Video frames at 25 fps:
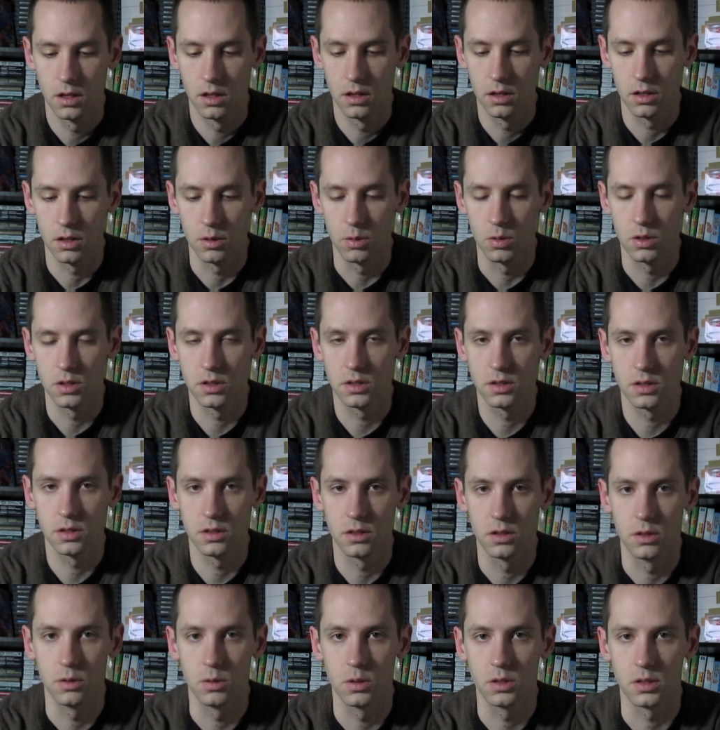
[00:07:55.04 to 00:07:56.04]

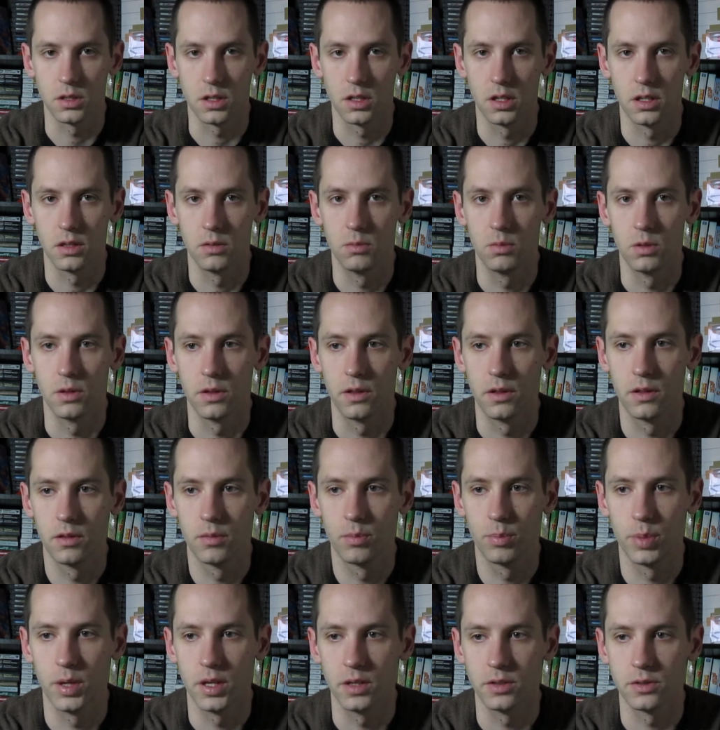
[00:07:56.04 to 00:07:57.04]
There was a kid with
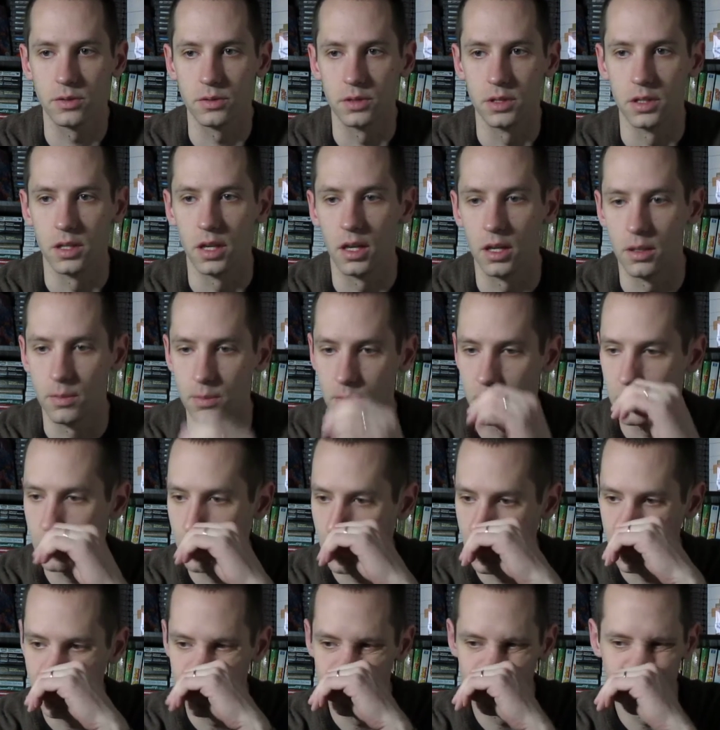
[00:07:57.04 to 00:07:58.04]
PS3 games,
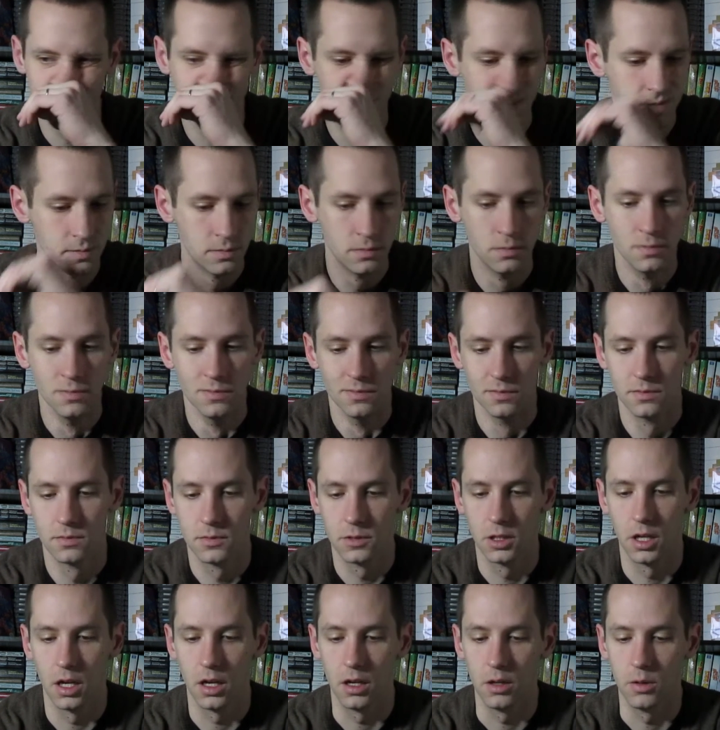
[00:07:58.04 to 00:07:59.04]
but
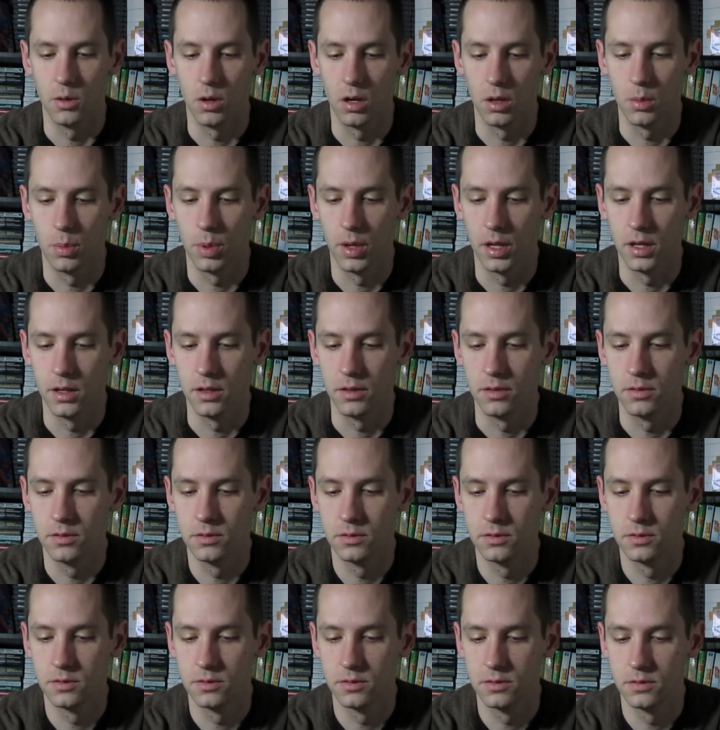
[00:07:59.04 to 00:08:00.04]
I didn't want to pay
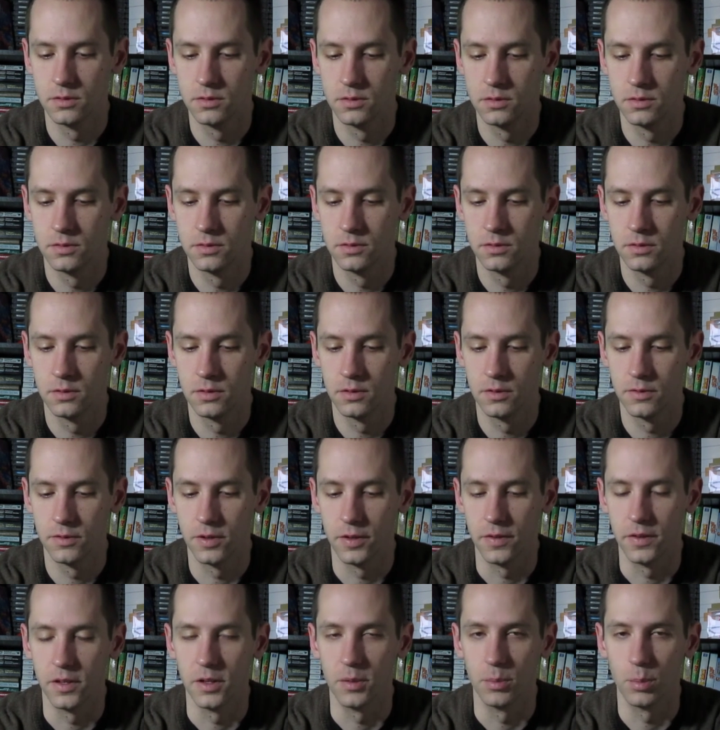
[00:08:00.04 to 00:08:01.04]

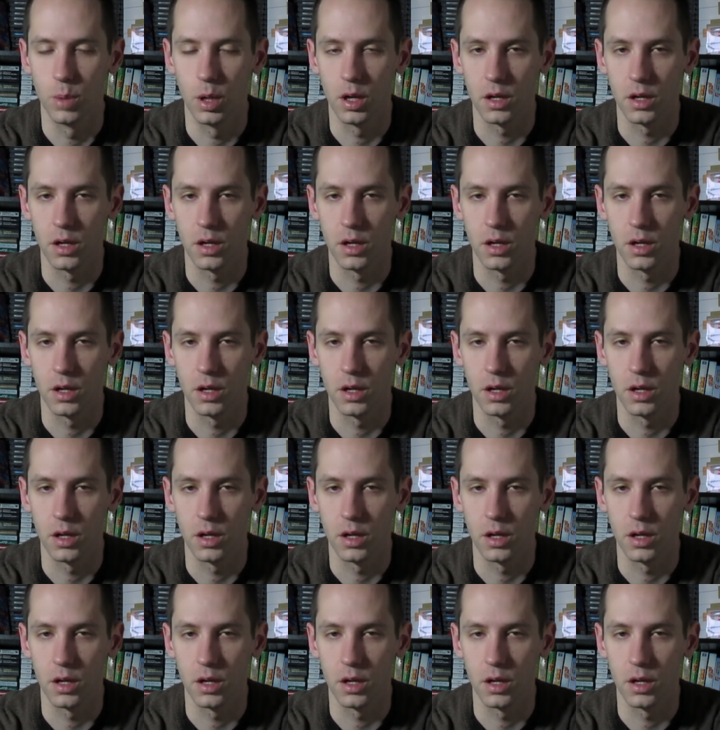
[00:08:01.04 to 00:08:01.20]
$15